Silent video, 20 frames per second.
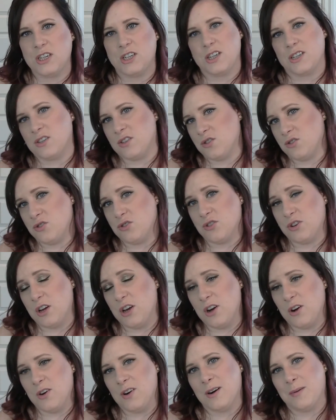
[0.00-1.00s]
Justin Trudeau,
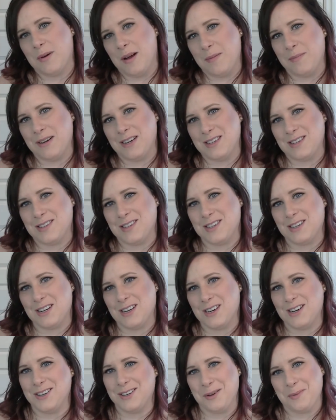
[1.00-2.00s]
our Prime
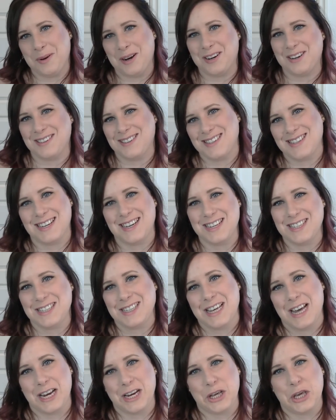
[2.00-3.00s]
Minister, all the Americans think he's
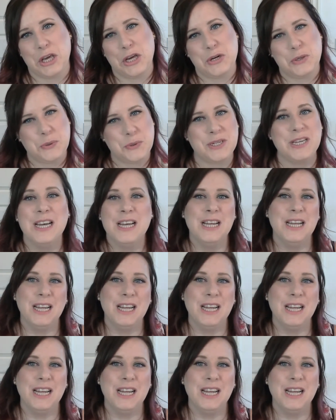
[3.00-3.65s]
kind of cute.